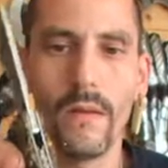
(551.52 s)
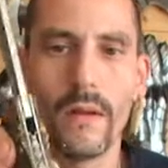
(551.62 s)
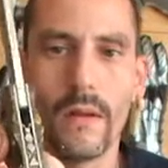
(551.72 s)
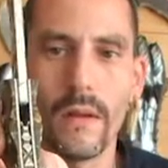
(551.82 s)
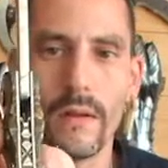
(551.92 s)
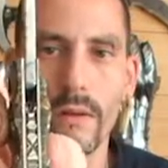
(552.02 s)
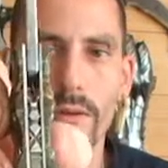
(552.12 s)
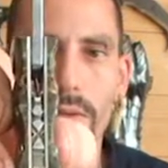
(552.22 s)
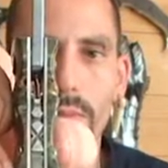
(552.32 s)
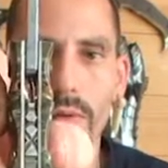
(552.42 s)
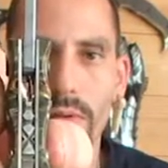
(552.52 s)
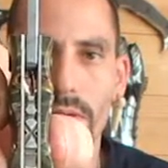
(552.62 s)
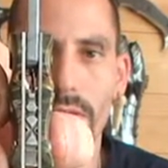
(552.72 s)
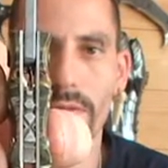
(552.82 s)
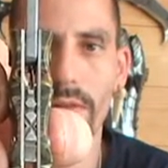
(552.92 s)
I also put a
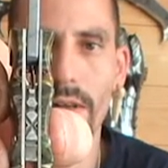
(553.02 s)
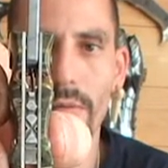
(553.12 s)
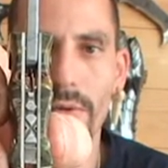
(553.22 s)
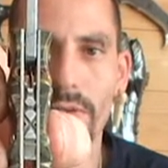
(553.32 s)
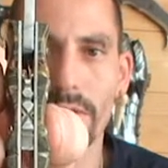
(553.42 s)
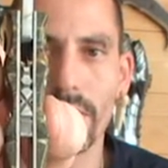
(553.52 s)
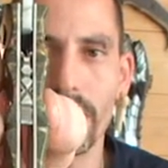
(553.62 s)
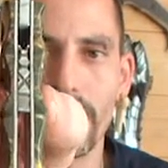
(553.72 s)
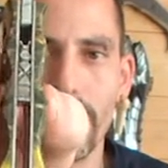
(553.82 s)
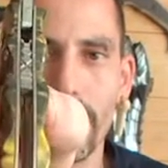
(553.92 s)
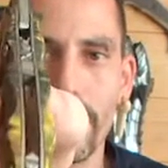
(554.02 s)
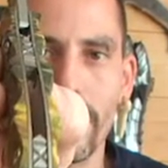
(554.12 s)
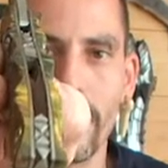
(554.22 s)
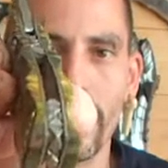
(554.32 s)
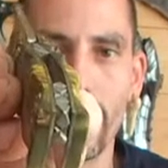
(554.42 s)
lot of fireworks on this knife,
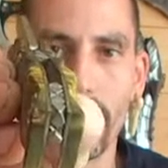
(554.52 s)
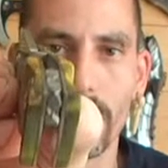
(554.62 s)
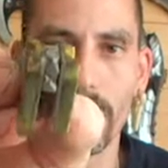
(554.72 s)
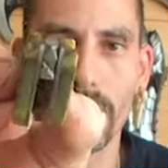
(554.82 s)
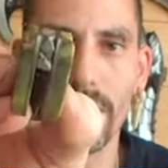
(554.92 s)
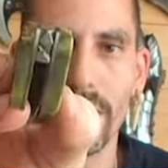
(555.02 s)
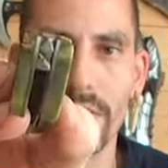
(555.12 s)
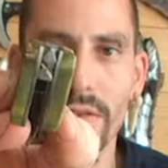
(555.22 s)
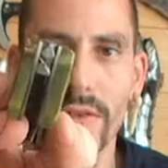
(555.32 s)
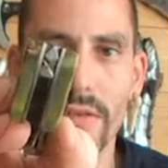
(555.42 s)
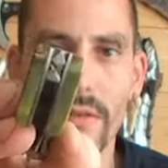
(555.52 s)
the spacers,